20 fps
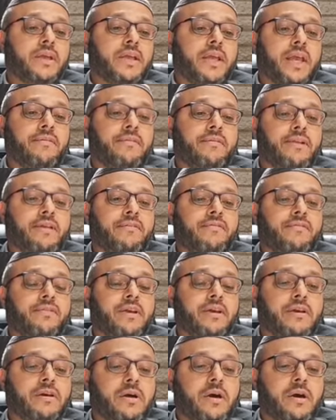even if
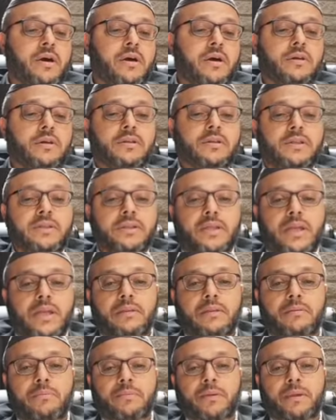there are
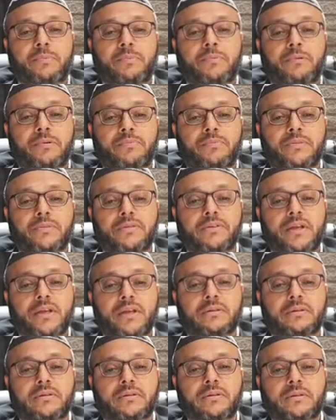10 people
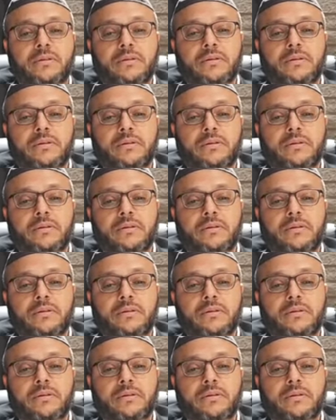present.